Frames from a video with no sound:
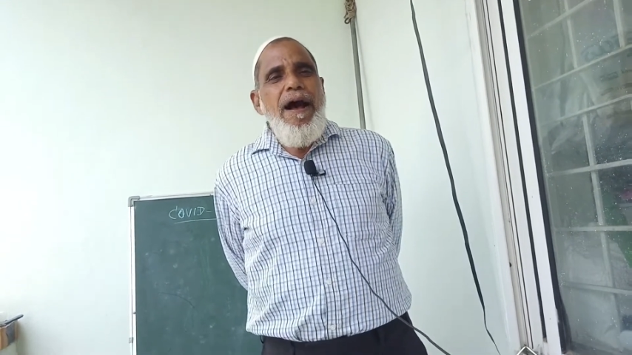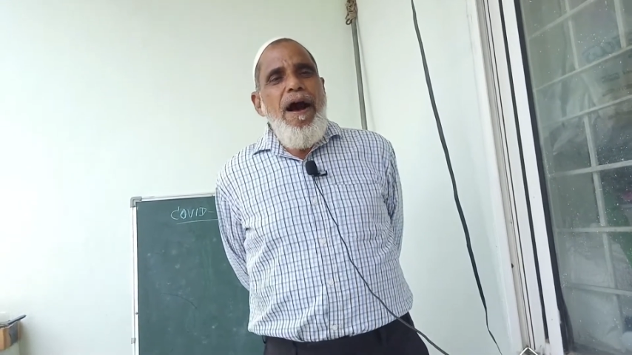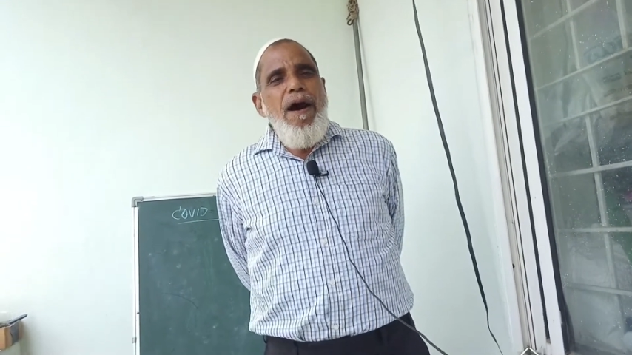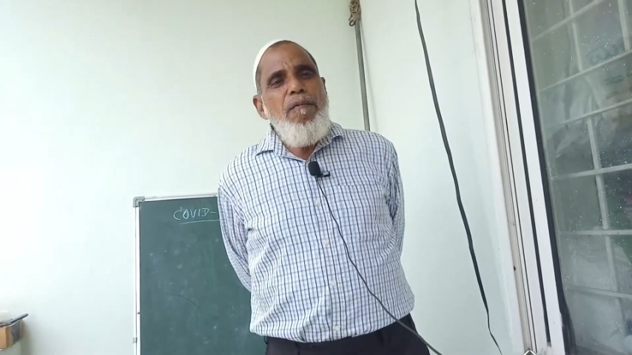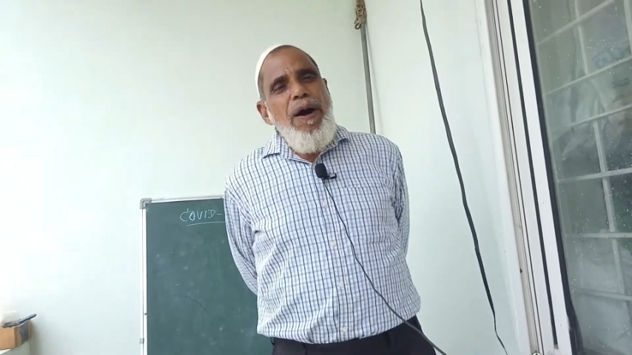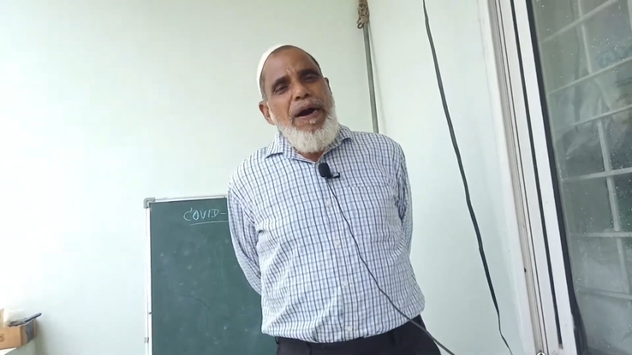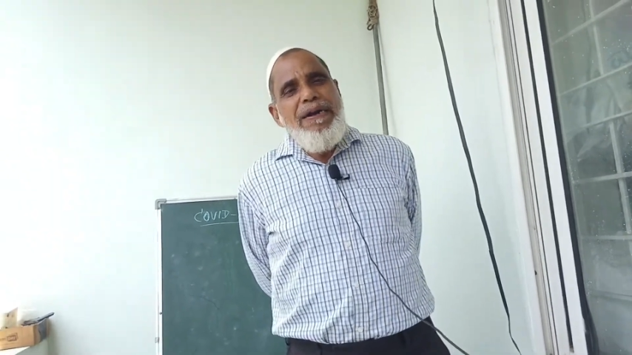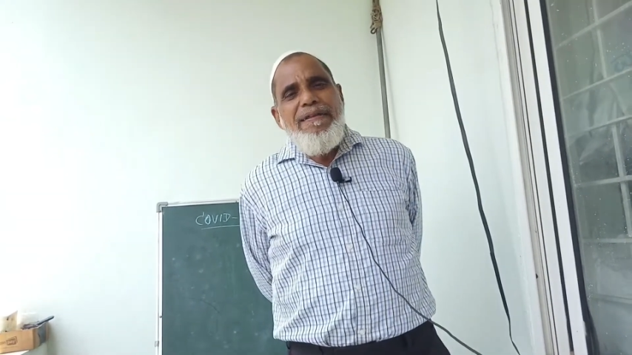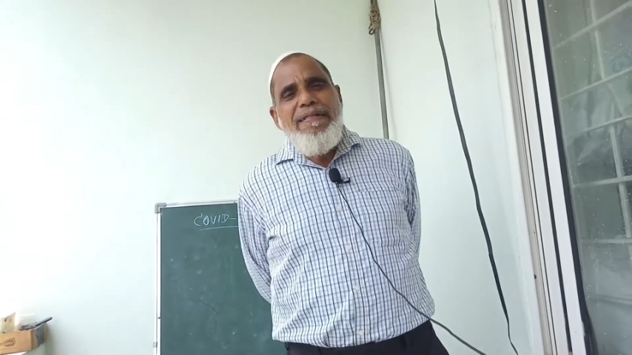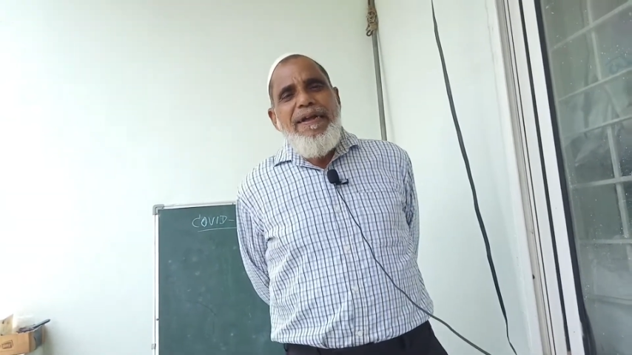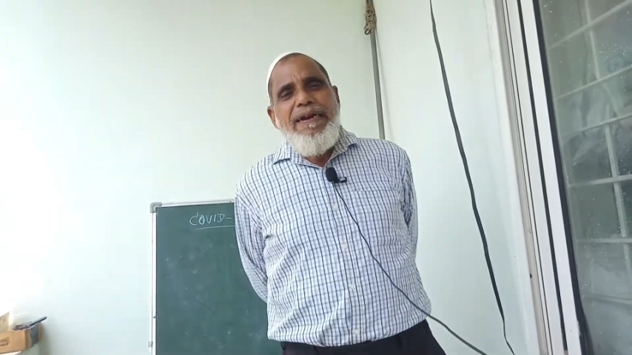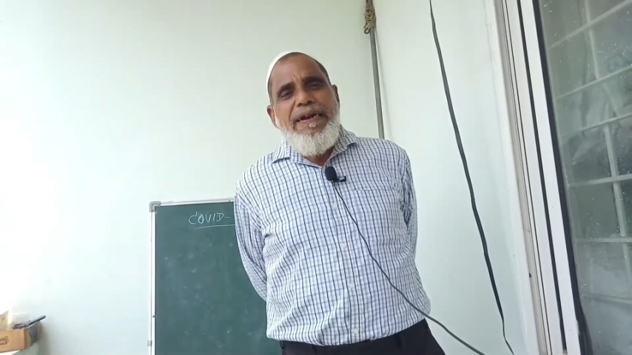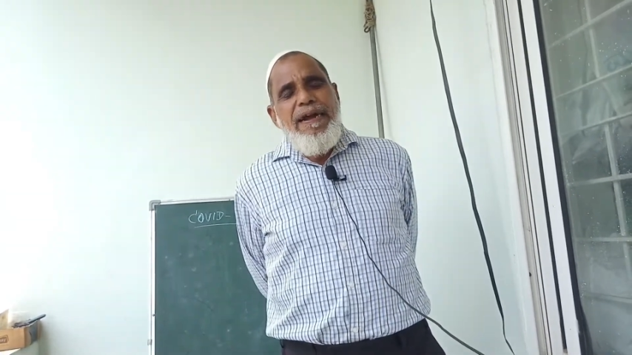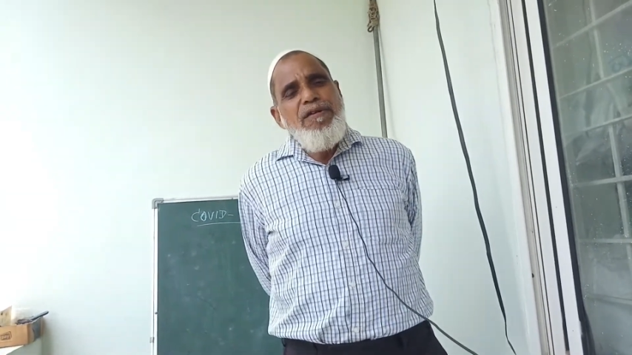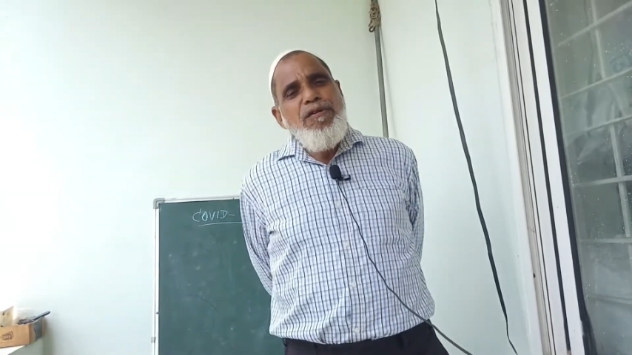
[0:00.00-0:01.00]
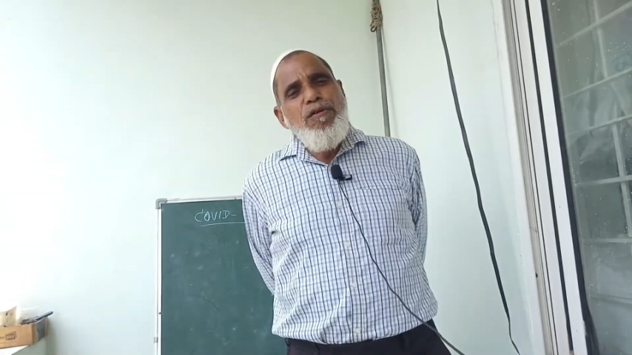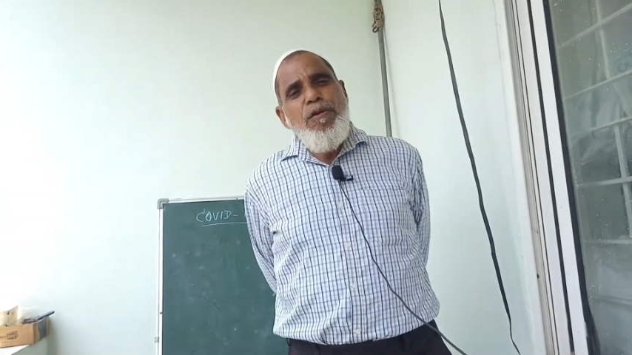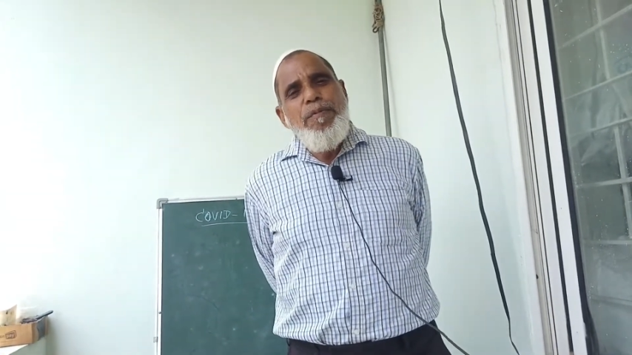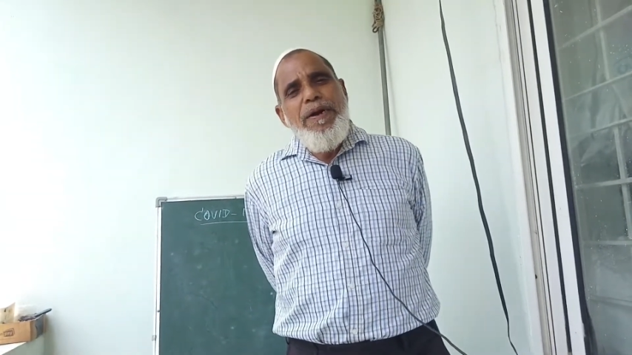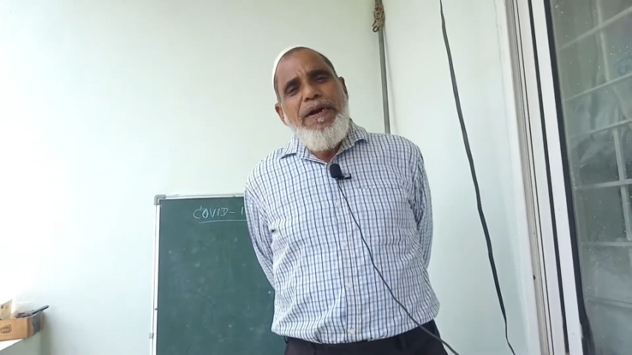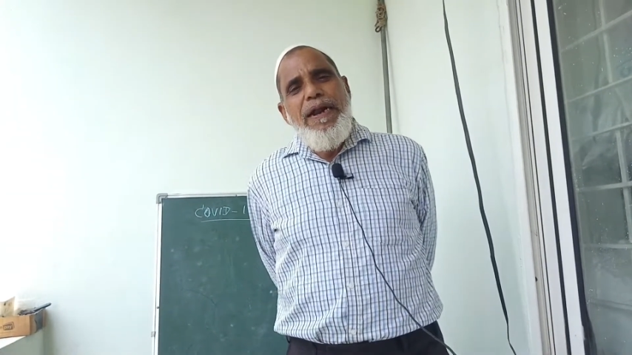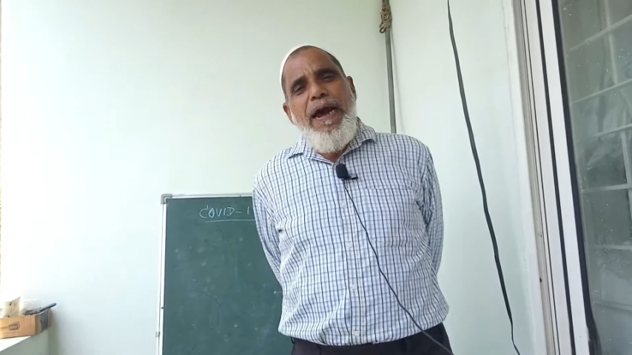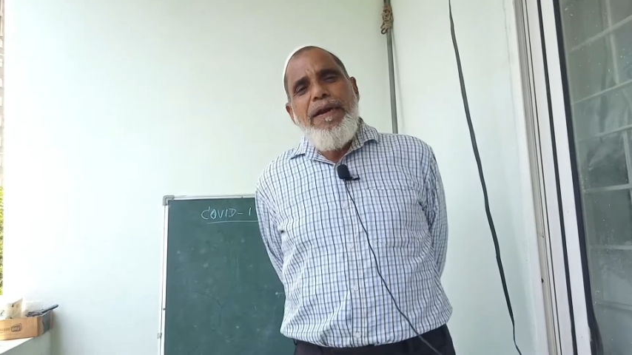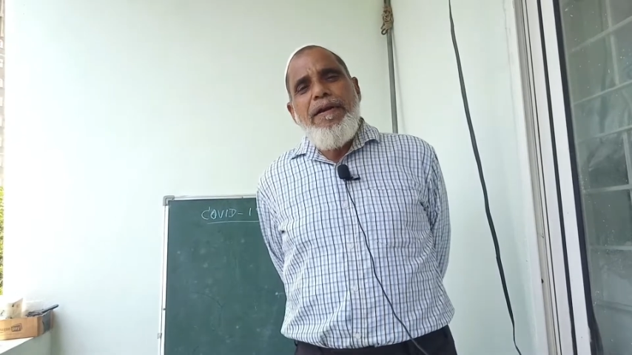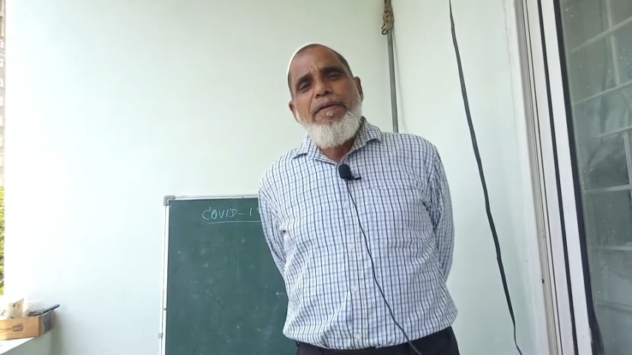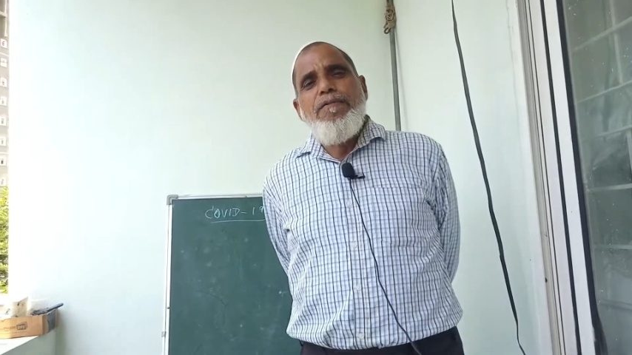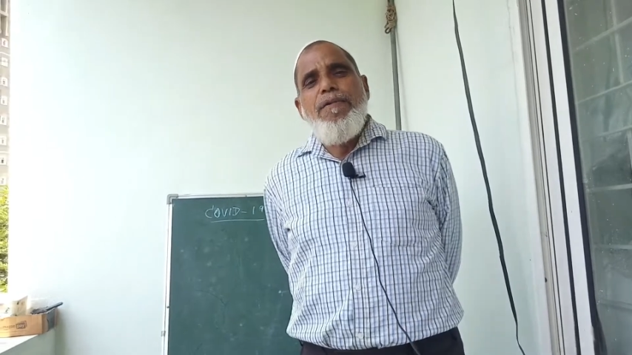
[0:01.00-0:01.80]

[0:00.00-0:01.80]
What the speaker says: What is the test to be done